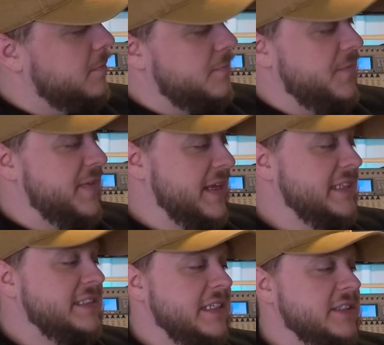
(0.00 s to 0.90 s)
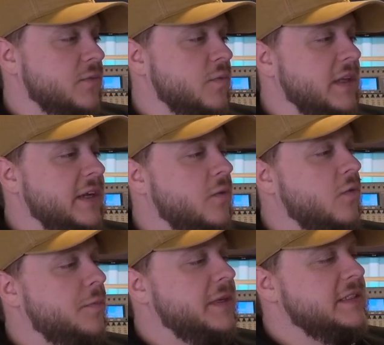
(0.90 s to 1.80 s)
This is a really
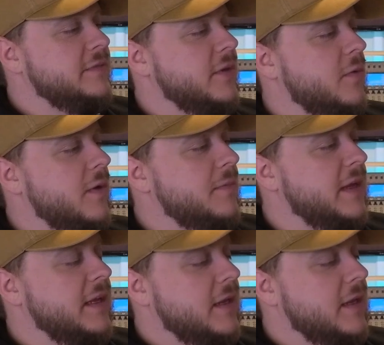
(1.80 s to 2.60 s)
cool piece of equipment